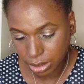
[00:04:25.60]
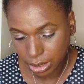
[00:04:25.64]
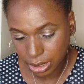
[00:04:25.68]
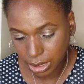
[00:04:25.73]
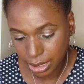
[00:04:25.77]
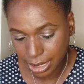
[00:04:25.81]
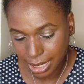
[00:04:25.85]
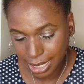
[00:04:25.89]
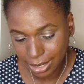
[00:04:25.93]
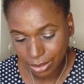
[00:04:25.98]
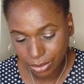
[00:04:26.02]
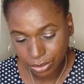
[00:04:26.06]
I
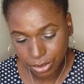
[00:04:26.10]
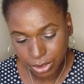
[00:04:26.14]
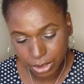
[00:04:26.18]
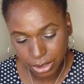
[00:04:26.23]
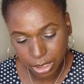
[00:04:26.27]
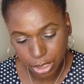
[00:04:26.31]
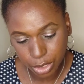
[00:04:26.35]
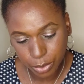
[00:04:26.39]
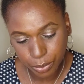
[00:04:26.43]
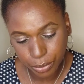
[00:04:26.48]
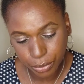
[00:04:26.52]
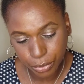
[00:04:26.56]
cannot
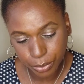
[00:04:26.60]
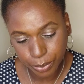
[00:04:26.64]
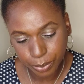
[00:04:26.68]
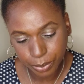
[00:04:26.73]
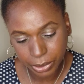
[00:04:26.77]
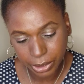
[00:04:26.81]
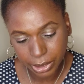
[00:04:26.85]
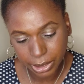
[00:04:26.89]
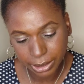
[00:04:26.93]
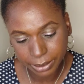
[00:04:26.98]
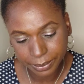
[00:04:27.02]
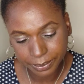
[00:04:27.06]
see it
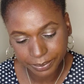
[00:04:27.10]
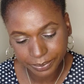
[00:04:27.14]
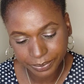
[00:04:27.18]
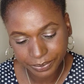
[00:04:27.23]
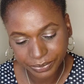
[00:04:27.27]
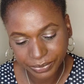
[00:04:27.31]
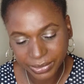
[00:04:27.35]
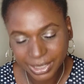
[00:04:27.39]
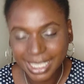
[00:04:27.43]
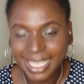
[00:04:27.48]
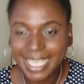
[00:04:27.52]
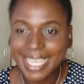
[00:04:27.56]
properly.
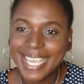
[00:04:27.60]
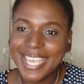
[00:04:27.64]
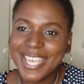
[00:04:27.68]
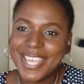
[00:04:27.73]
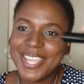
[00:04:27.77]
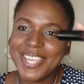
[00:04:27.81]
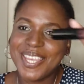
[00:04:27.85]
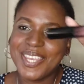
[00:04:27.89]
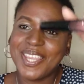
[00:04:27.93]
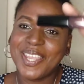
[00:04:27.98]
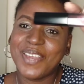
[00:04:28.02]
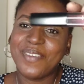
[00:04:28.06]

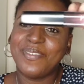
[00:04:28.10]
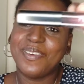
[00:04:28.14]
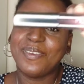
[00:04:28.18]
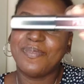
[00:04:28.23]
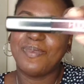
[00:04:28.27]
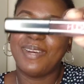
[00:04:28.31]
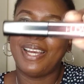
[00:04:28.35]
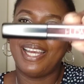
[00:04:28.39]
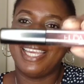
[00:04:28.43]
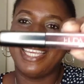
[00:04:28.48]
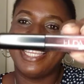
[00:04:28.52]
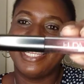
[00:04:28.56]
Never
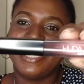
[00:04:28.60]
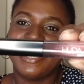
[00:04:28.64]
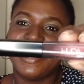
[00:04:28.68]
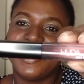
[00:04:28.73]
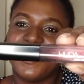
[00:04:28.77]
mind,